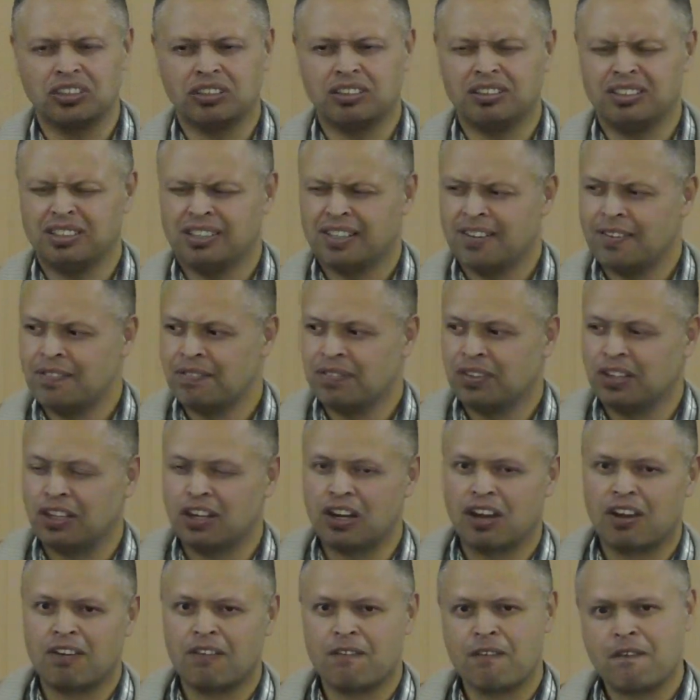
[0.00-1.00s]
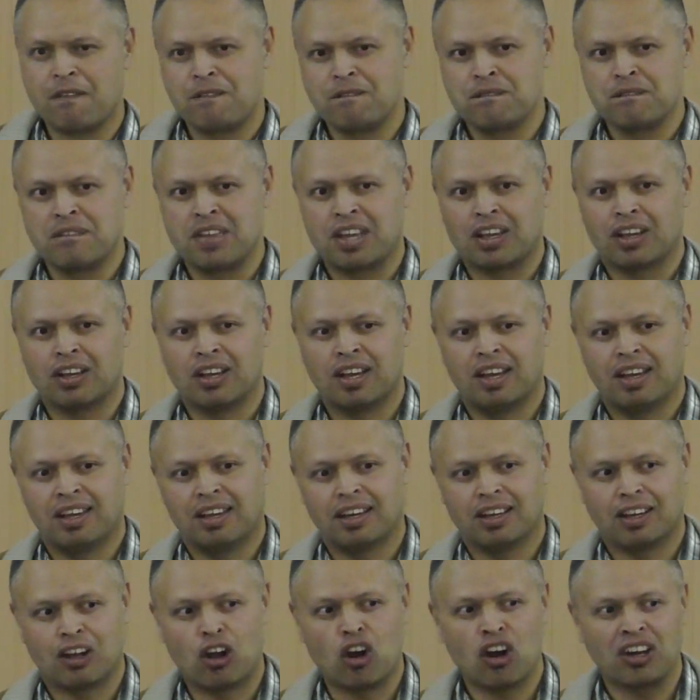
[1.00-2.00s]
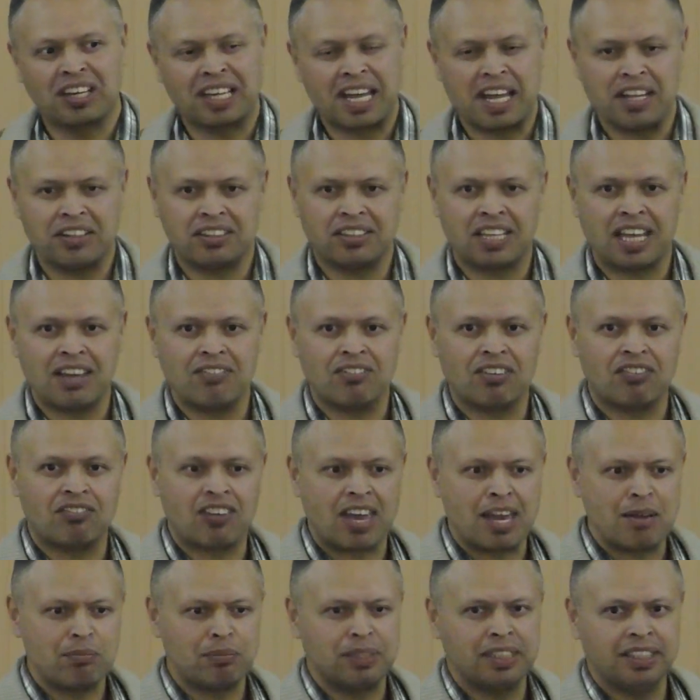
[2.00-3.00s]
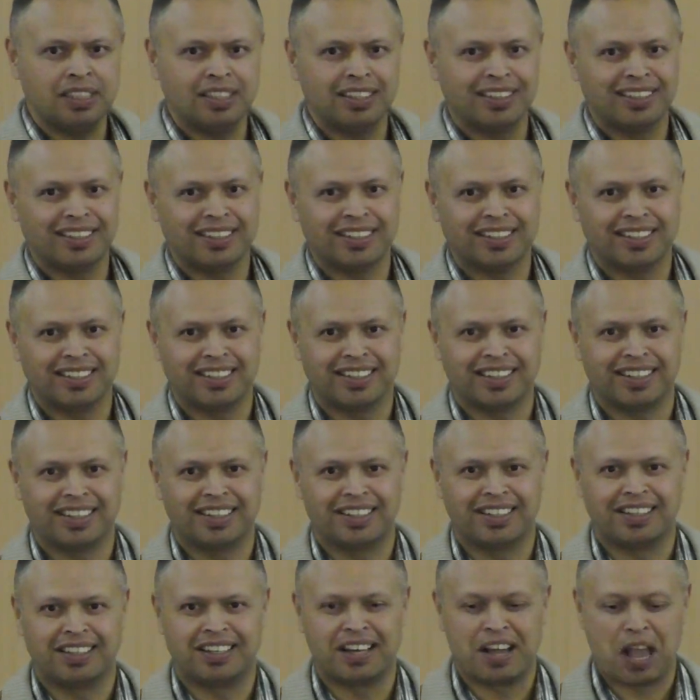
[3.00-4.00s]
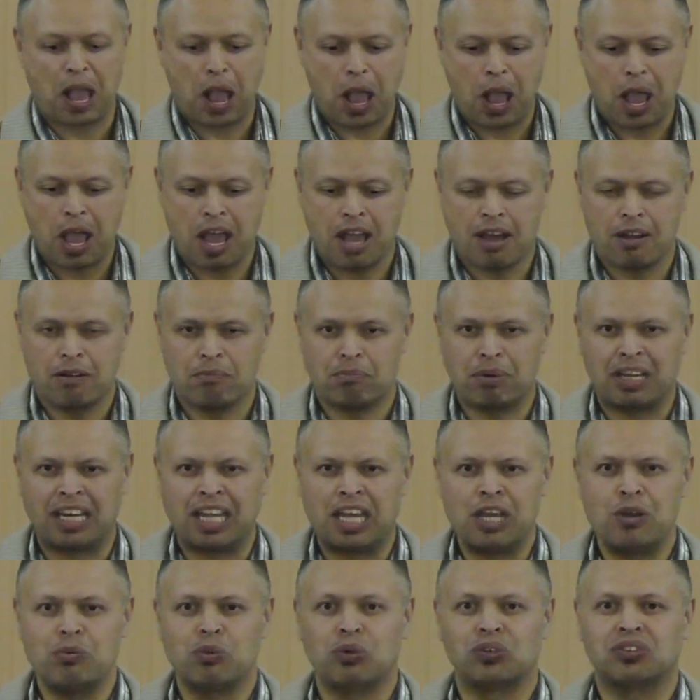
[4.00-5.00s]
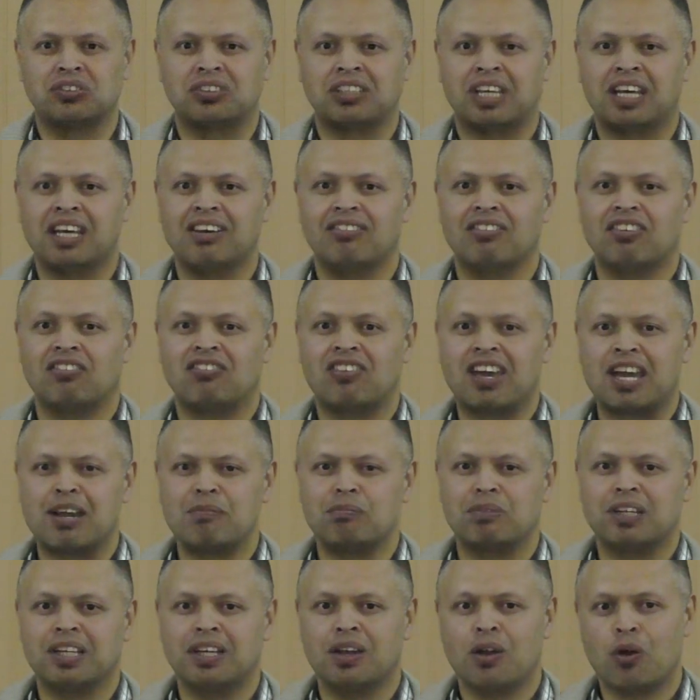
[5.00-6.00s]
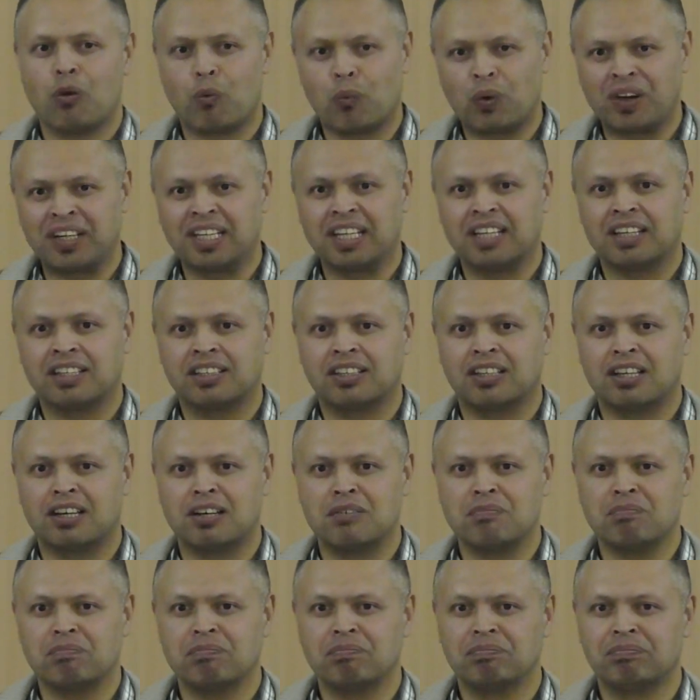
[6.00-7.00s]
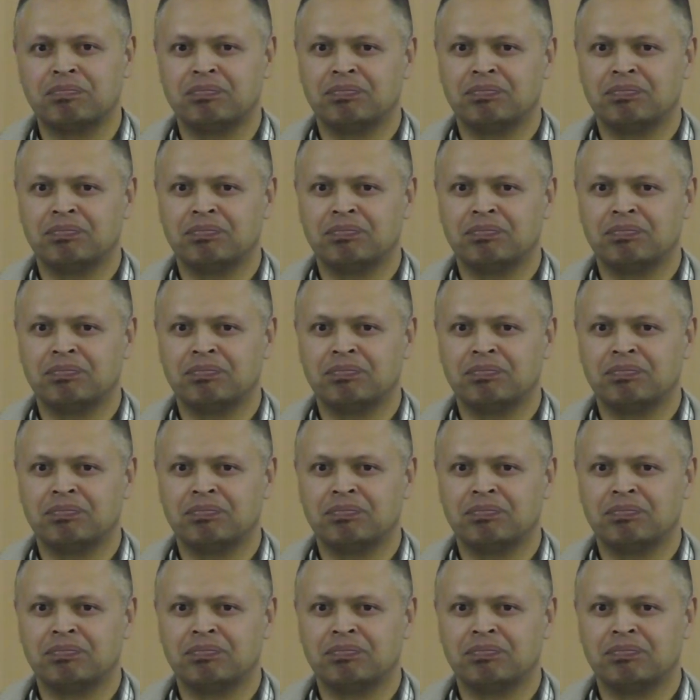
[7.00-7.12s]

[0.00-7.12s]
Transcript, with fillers: just, you know, God can save a family, but He will save a family one at a time.